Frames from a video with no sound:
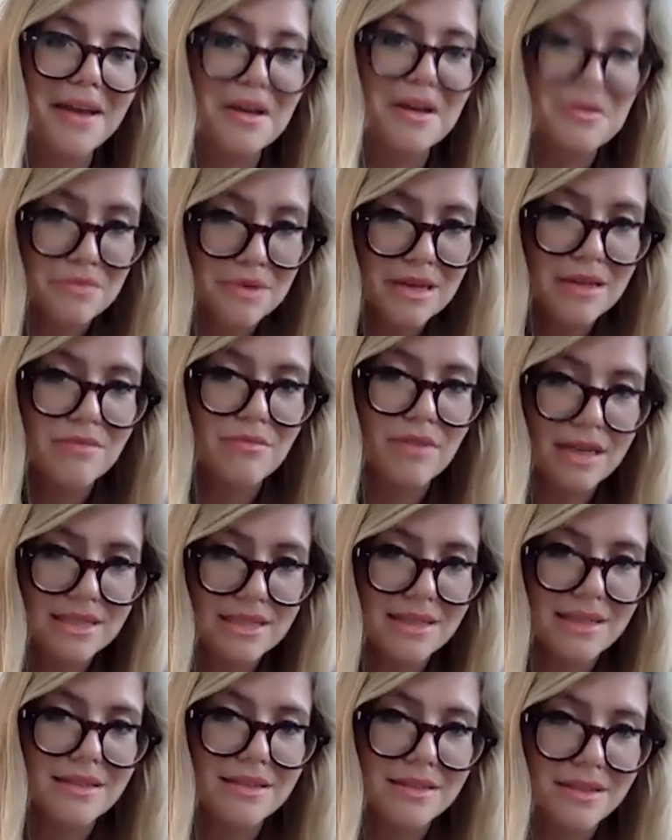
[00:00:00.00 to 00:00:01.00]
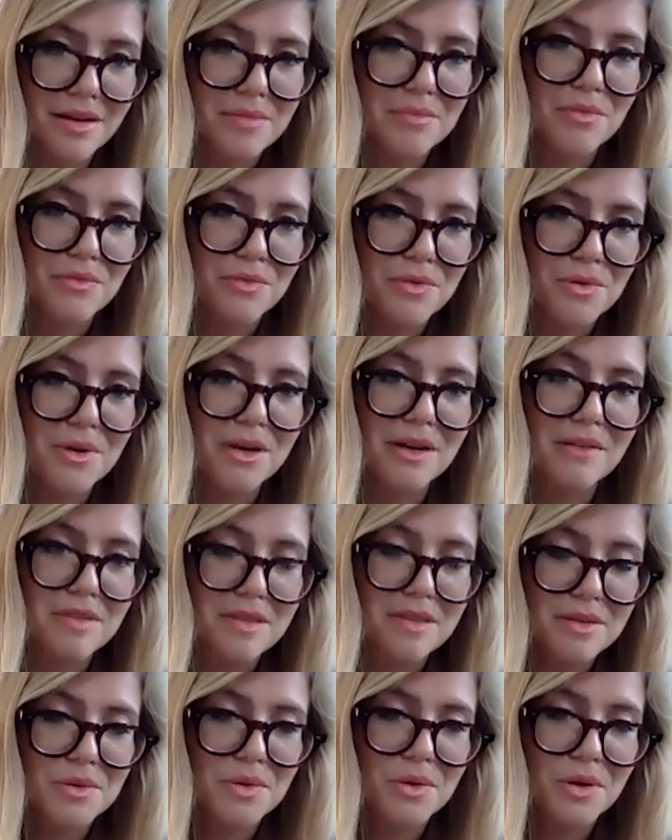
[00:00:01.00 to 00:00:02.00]
And I reread it the night before and I've
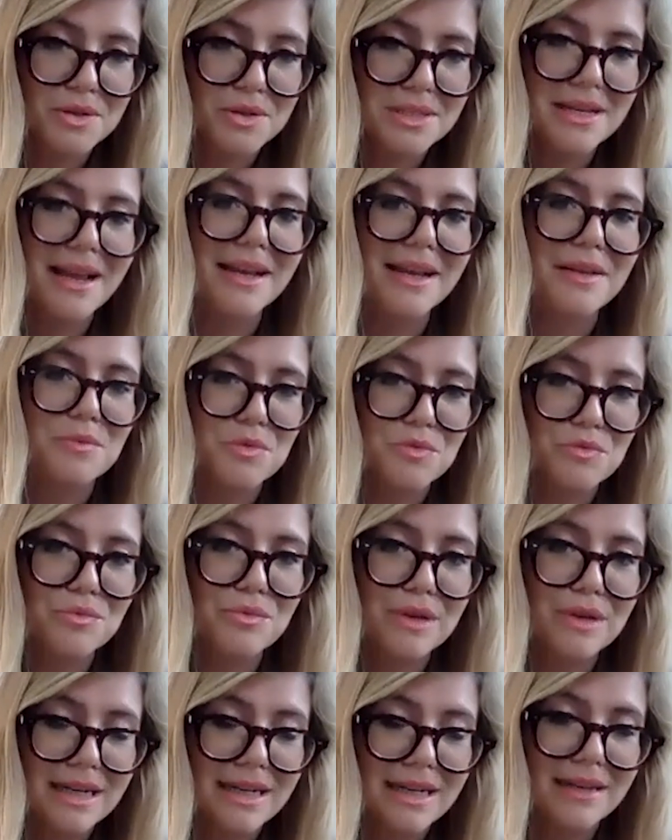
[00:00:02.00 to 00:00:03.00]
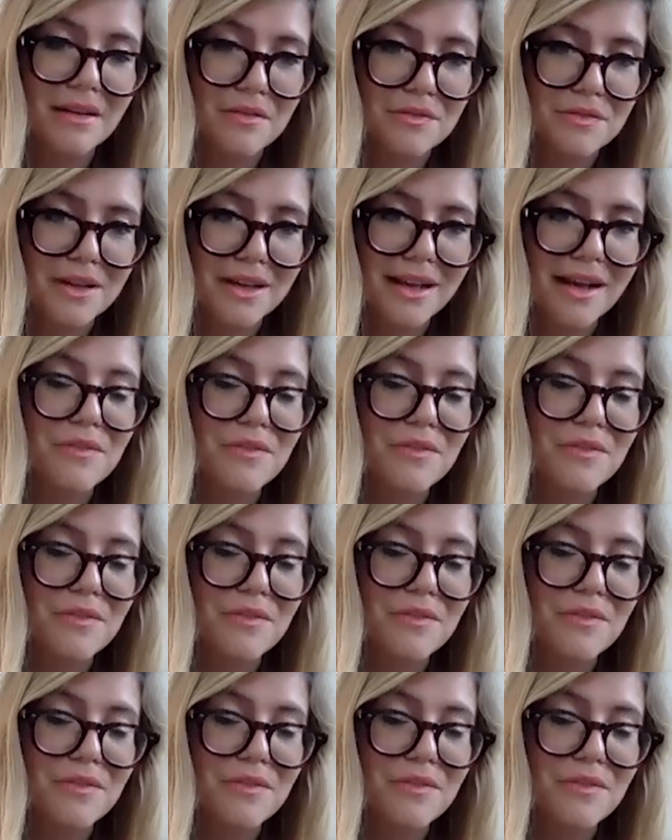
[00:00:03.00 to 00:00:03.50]
still got it. And it was really lovely.